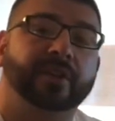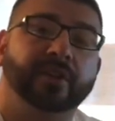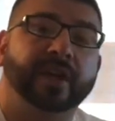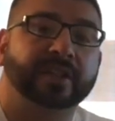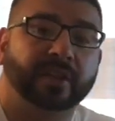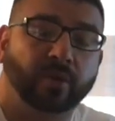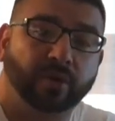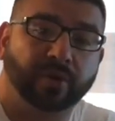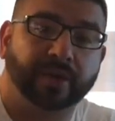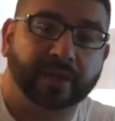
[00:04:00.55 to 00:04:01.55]
You guys can
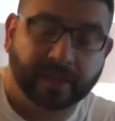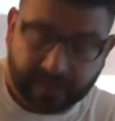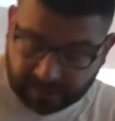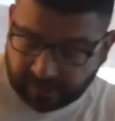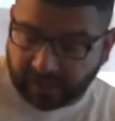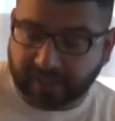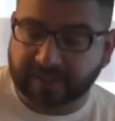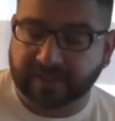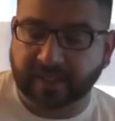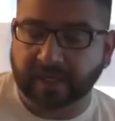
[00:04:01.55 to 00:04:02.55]
order it. Like I
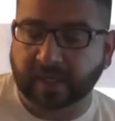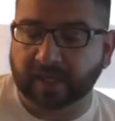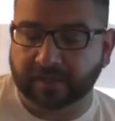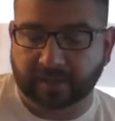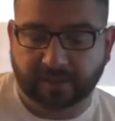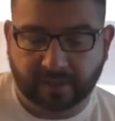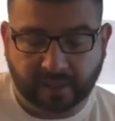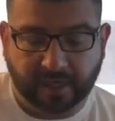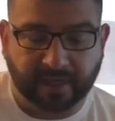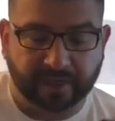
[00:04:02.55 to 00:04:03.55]
said,
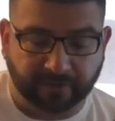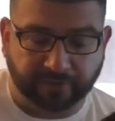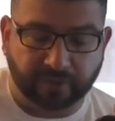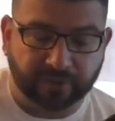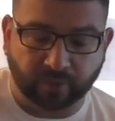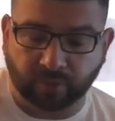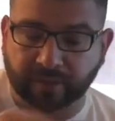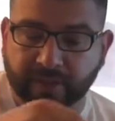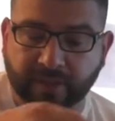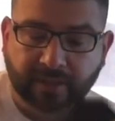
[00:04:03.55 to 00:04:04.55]
I got the first
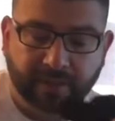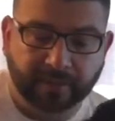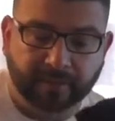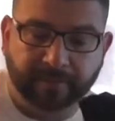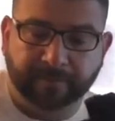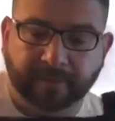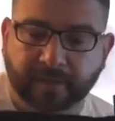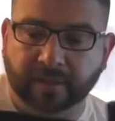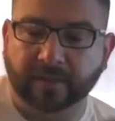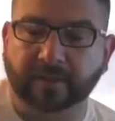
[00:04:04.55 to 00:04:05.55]
one.
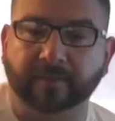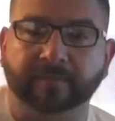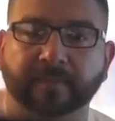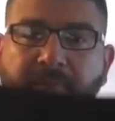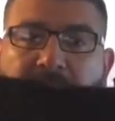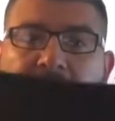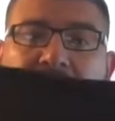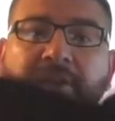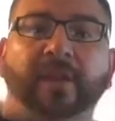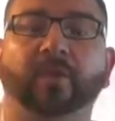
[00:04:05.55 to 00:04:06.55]
I have
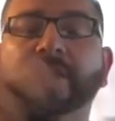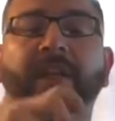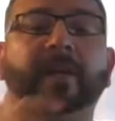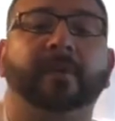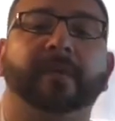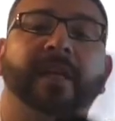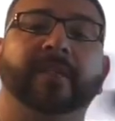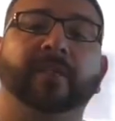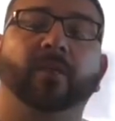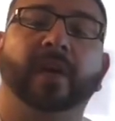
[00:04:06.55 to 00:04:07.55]
another one that I'm going to be
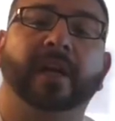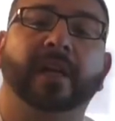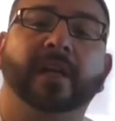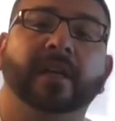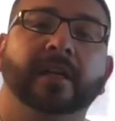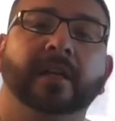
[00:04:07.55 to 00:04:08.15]
giving away.